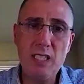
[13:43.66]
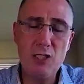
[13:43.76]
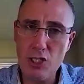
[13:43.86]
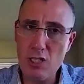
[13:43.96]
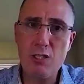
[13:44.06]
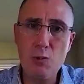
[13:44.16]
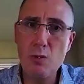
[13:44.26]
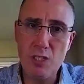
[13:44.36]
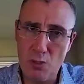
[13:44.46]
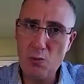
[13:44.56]
just
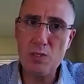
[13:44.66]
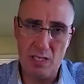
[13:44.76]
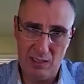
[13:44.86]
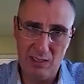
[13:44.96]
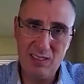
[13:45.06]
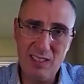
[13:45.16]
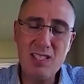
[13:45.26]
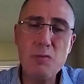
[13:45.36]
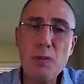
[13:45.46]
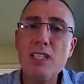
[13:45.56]
doing juicing, and
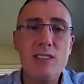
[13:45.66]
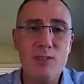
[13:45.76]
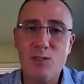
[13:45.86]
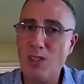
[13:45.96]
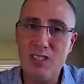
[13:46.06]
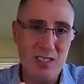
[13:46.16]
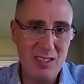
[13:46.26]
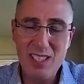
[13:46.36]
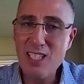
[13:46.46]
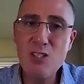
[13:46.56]
especially if you are
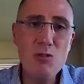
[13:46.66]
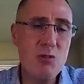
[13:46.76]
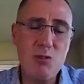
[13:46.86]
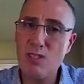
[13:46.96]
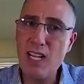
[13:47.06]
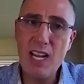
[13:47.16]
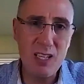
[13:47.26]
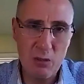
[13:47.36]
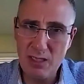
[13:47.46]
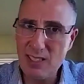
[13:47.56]
used to snack
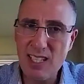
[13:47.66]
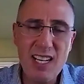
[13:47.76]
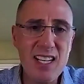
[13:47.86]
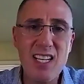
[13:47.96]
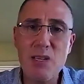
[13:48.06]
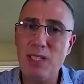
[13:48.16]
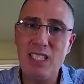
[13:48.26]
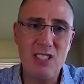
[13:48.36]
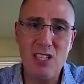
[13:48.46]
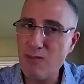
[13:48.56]
all the time,
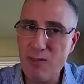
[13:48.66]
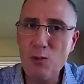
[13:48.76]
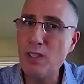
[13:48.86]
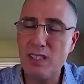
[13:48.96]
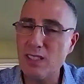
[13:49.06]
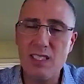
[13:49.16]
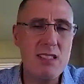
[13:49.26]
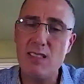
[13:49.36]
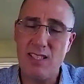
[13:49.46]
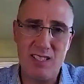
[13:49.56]
eat junk food and things,
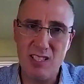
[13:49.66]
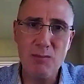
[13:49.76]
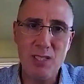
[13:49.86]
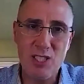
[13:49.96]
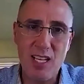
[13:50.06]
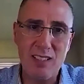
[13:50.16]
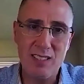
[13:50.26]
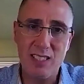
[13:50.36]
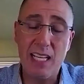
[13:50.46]
this is extremely challenging.